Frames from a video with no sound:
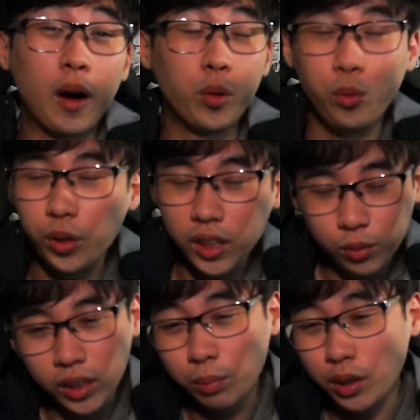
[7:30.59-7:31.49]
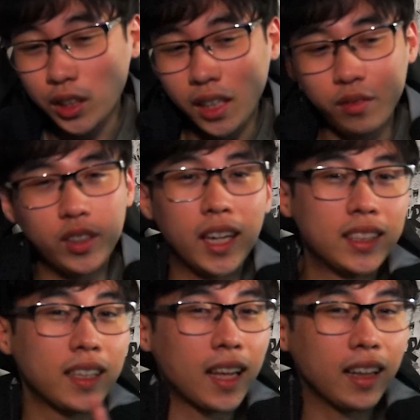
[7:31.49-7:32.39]
I would really, really appreciate if you
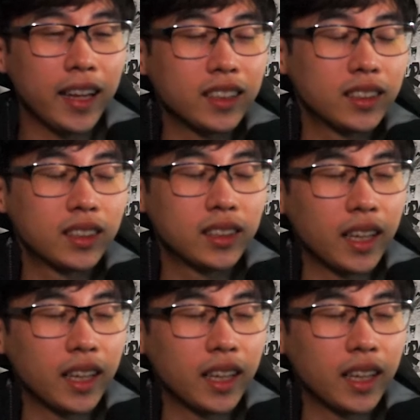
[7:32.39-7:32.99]
guys hit that likes